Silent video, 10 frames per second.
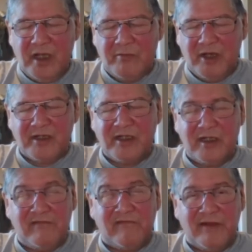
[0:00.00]
I'm not going to
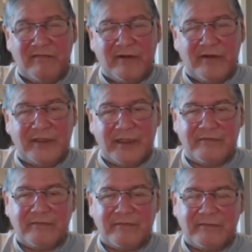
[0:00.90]
live forever," he said,
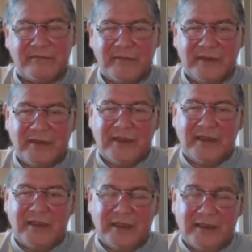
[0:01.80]

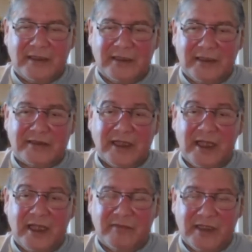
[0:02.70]
"and it's
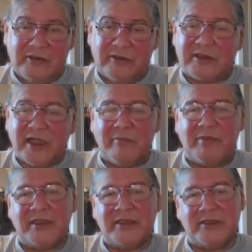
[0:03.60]
time that you
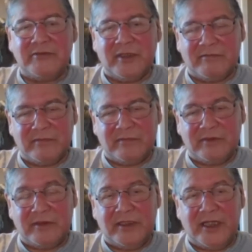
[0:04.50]
escapes, you
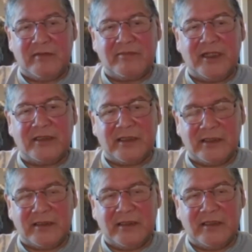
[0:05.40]
take up that
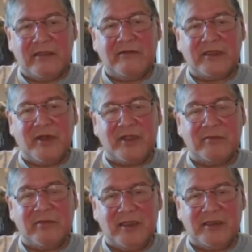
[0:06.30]

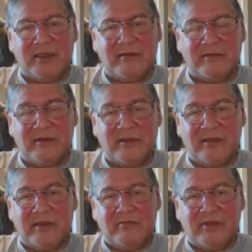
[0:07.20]
responsibility
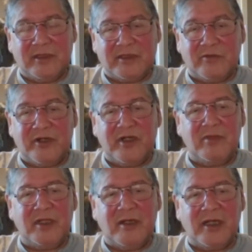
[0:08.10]
because we're going to
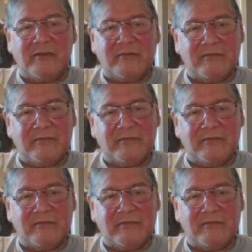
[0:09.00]
be gone